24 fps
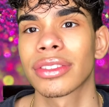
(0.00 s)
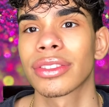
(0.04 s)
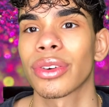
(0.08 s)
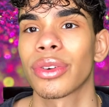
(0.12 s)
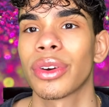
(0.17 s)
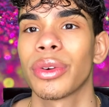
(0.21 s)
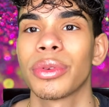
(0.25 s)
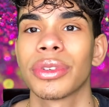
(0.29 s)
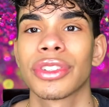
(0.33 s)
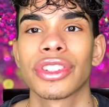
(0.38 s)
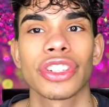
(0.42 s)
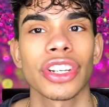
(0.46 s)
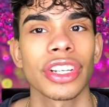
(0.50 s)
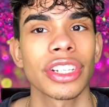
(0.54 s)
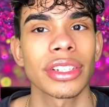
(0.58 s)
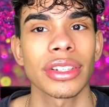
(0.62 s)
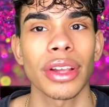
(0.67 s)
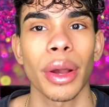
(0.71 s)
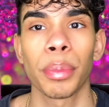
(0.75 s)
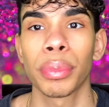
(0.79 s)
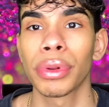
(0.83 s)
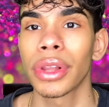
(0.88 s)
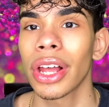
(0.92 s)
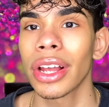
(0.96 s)
So it was just
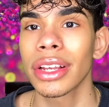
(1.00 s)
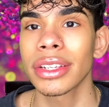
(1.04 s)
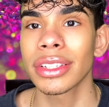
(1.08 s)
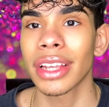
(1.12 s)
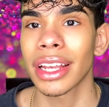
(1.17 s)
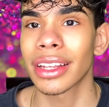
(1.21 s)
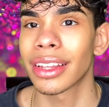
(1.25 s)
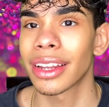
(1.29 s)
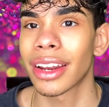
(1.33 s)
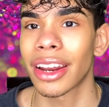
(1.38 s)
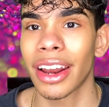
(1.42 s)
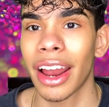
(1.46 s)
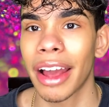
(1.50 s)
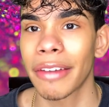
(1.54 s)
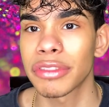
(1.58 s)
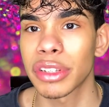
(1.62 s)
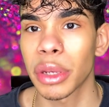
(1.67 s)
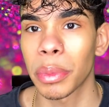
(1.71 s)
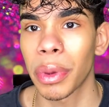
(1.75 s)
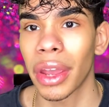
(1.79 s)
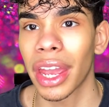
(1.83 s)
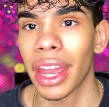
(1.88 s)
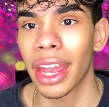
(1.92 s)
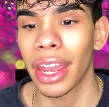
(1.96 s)
a plus. I didn't have to
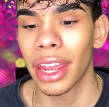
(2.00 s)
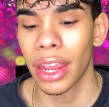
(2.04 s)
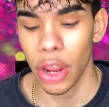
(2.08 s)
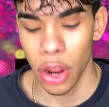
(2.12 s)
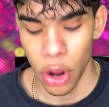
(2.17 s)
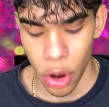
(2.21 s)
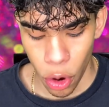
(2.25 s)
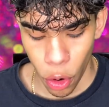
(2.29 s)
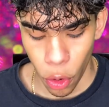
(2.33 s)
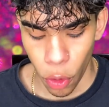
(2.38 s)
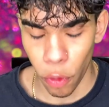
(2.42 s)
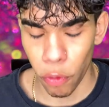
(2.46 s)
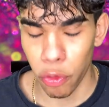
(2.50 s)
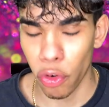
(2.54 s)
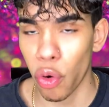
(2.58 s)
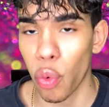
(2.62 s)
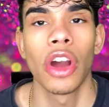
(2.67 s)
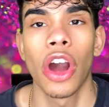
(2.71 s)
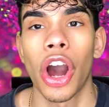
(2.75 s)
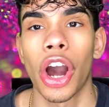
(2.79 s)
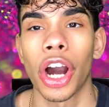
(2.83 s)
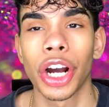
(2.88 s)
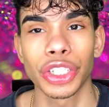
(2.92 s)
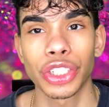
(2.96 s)
pay over
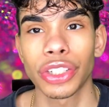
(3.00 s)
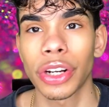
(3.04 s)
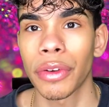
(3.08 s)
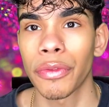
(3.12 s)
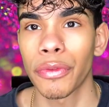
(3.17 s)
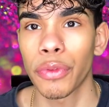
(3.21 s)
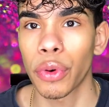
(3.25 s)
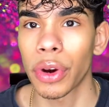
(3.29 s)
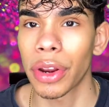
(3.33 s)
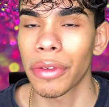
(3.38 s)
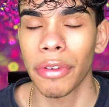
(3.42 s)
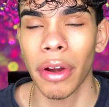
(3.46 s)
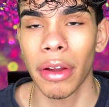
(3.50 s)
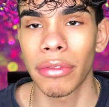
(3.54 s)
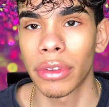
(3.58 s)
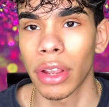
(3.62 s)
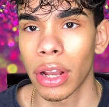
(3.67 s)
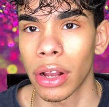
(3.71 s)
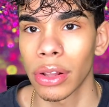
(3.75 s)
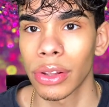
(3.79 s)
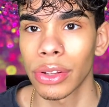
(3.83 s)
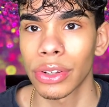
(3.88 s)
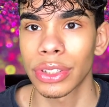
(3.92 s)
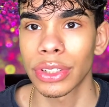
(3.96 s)

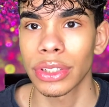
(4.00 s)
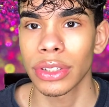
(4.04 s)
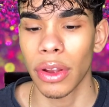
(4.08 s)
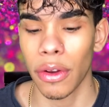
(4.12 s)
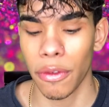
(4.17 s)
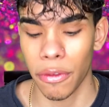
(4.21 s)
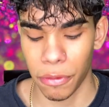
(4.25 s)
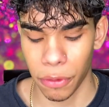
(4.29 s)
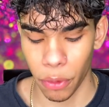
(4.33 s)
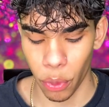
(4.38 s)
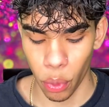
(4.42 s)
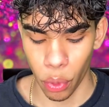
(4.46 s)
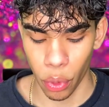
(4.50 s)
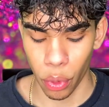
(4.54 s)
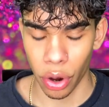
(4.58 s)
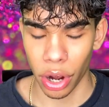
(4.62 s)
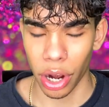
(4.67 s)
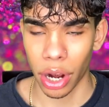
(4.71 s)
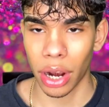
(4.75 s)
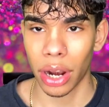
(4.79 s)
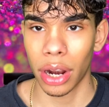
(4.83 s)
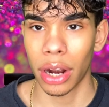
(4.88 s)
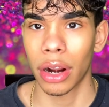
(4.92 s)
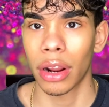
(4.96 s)
$145
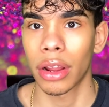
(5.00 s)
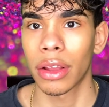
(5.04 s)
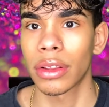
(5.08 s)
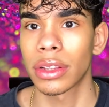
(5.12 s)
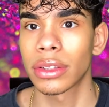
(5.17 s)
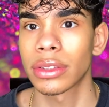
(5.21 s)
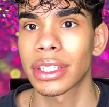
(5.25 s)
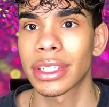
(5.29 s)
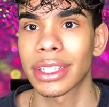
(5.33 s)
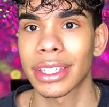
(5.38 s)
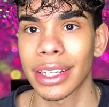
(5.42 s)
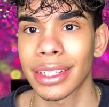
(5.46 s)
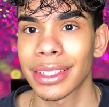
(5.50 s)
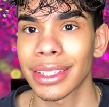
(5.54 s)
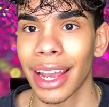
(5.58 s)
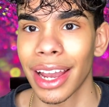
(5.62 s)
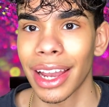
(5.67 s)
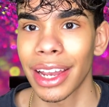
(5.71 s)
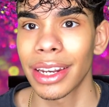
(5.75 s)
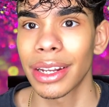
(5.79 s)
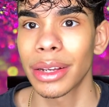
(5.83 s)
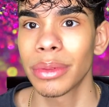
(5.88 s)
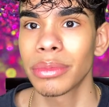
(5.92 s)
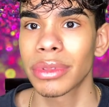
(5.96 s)
for 6
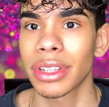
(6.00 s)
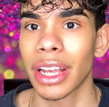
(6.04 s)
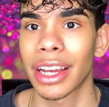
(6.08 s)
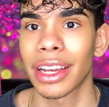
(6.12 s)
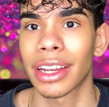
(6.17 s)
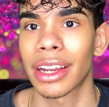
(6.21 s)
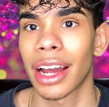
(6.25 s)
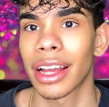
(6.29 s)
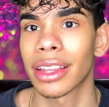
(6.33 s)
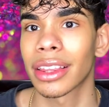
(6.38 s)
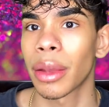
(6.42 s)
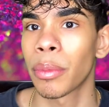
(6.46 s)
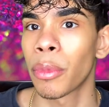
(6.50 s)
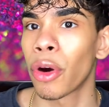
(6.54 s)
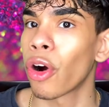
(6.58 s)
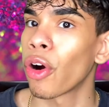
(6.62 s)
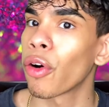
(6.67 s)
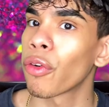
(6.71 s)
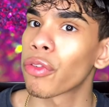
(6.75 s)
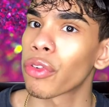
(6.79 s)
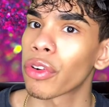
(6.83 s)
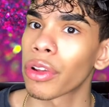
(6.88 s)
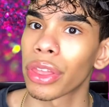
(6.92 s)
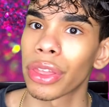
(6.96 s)
items. I got them
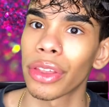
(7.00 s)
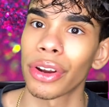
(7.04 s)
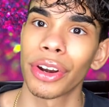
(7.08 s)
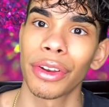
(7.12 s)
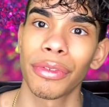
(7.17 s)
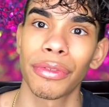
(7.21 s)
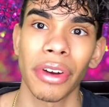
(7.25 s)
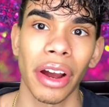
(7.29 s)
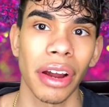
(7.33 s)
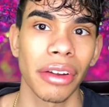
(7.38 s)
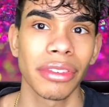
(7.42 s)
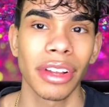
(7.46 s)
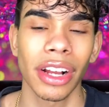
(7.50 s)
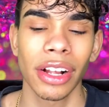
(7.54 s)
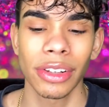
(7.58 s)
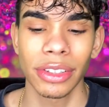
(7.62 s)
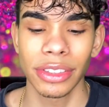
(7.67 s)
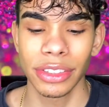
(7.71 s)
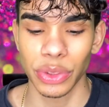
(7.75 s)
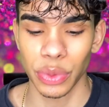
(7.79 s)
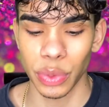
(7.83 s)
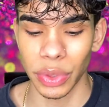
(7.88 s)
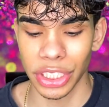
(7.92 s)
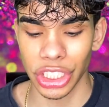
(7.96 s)
all for
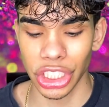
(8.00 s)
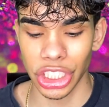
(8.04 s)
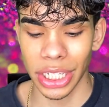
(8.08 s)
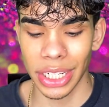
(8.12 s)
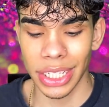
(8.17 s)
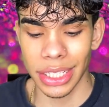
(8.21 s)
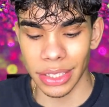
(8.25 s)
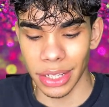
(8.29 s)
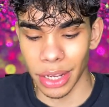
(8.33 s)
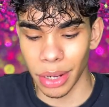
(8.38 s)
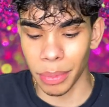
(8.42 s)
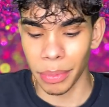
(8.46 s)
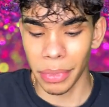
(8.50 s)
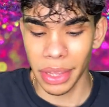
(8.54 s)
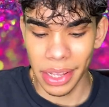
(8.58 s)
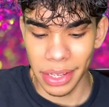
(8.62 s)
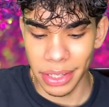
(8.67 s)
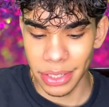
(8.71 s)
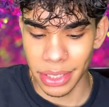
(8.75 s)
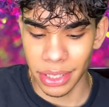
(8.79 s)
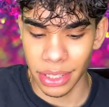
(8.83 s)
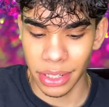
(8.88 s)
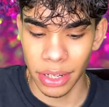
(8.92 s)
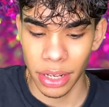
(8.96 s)
$35, which is
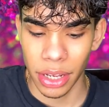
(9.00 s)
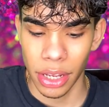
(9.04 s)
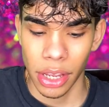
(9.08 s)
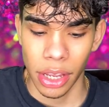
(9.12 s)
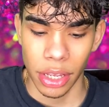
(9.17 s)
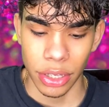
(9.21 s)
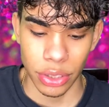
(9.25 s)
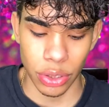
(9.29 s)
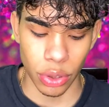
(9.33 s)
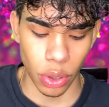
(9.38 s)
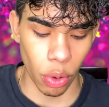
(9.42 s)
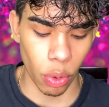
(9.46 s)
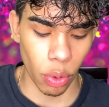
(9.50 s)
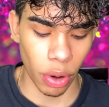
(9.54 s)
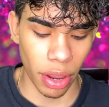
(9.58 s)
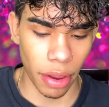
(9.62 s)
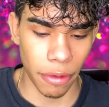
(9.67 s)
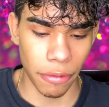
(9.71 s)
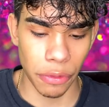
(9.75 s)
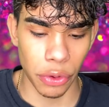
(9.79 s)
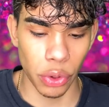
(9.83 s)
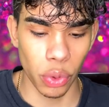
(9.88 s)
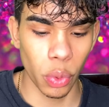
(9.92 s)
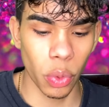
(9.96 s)
amazing. So
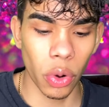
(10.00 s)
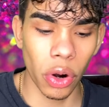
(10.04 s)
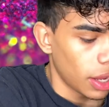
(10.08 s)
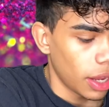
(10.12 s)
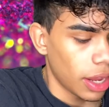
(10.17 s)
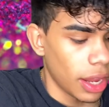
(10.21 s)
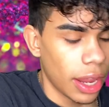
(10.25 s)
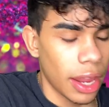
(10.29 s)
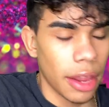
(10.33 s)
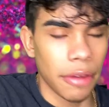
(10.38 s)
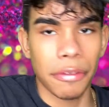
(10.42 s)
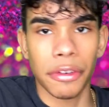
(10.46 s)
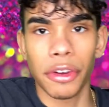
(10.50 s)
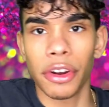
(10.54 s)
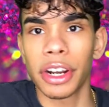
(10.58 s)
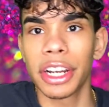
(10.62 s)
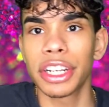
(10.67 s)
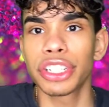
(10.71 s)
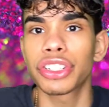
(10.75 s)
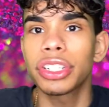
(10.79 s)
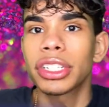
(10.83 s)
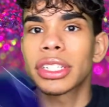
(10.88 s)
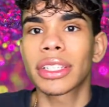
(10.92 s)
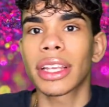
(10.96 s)
if you're
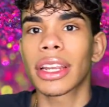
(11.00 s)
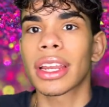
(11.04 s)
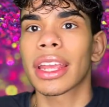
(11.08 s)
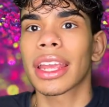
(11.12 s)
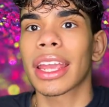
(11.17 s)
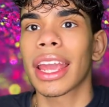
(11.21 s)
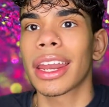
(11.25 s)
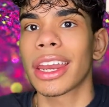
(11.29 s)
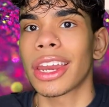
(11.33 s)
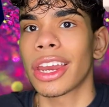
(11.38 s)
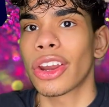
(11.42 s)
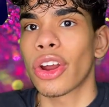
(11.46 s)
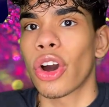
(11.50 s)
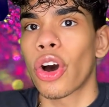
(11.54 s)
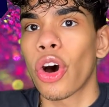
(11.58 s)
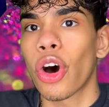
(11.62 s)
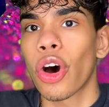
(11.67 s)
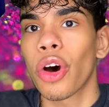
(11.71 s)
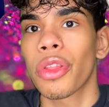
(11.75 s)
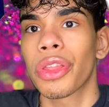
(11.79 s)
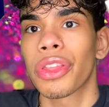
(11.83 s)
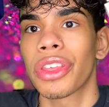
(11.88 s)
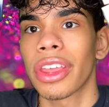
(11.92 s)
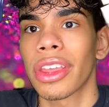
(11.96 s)
interested in getting
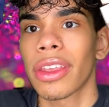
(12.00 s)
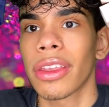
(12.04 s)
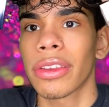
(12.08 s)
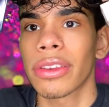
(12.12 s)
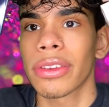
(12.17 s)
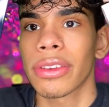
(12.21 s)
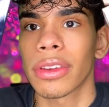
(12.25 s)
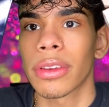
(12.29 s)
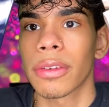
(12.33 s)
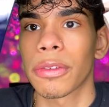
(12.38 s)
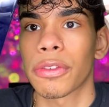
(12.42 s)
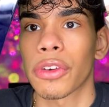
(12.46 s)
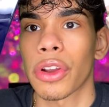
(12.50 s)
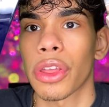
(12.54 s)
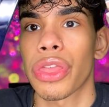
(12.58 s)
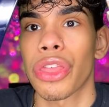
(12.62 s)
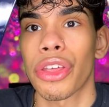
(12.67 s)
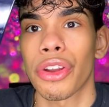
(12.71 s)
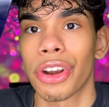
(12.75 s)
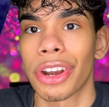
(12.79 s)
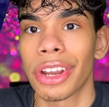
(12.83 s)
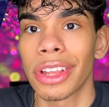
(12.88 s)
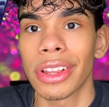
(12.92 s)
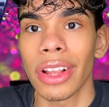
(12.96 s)
all this for
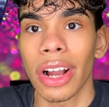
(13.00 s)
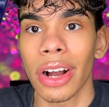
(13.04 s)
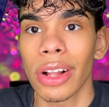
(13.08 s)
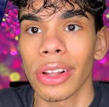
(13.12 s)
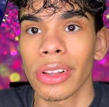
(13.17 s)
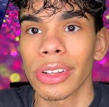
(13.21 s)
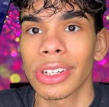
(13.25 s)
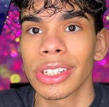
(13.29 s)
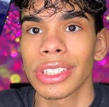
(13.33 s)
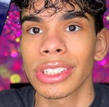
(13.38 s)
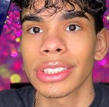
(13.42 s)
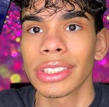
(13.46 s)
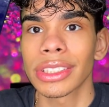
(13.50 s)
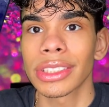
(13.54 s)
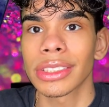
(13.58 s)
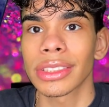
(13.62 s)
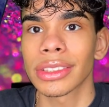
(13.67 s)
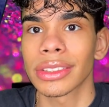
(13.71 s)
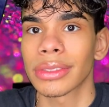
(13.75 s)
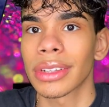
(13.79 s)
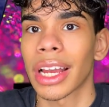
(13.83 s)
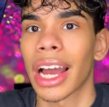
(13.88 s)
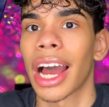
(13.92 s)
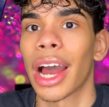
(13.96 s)
$30,
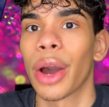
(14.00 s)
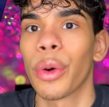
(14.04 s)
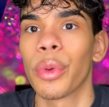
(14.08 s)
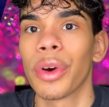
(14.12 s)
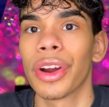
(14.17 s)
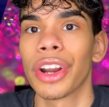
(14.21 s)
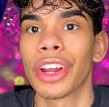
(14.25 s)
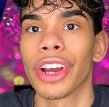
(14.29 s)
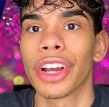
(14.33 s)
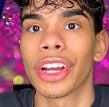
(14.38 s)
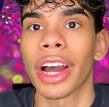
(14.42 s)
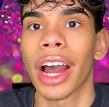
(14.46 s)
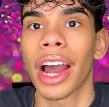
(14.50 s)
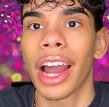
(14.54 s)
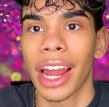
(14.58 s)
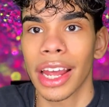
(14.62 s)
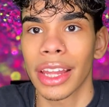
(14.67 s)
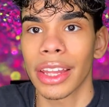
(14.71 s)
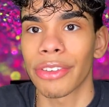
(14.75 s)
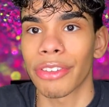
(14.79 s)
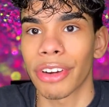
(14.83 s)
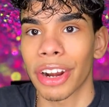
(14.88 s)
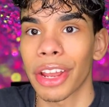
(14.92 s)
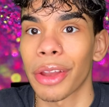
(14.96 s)
I would
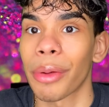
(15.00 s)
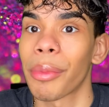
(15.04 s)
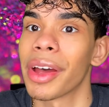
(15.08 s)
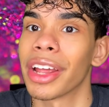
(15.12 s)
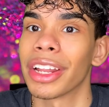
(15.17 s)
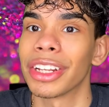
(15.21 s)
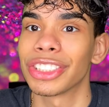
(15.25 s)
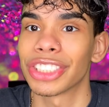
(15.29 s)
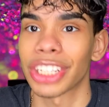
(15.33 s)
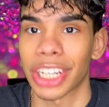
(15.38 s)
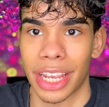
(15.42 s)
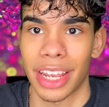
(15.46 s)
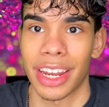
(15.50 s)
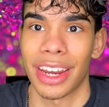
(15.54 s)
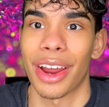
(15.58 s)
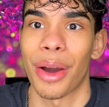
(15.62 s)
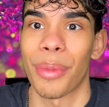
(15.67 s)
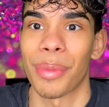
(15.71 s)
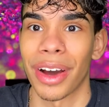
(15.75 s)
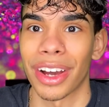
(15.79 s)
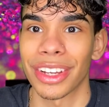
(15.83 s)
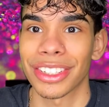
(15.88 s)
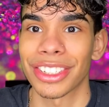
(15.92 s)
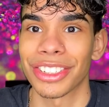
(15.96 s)
highly recommend checking
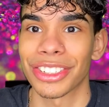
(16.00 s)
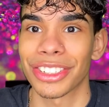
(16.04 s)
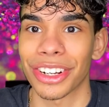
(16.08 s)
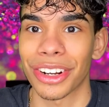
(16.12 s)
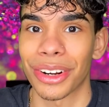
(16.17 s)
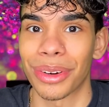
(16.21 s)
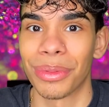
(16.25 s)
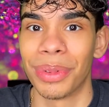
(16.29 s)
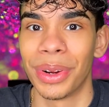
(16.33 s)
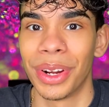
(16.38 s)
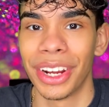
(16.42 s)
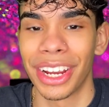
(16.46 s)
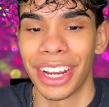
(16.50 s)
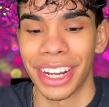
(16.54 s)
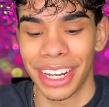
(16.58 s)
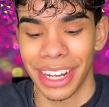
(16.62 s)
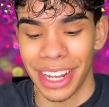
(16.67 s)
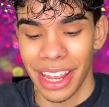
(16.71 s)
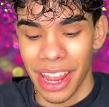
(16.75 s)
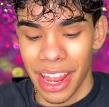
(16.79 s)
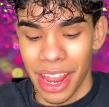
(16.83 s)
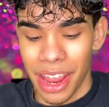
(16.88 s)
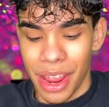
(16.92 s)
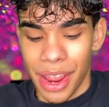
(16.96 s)
out BoxyCharm.
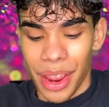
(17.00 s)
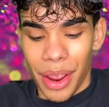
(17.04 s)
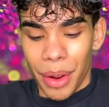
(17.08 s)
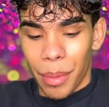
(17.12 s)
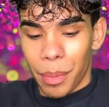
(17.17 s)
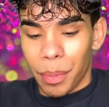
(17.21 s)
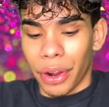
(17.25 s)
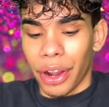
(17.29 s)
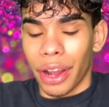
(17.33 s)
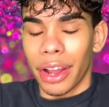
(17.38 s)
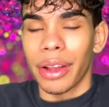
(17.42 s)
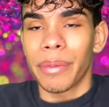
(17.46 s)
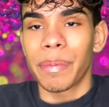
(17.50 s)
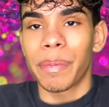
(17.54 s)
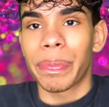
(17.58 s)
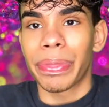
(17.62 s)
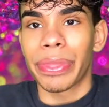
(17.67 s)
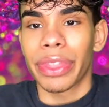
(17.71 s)
But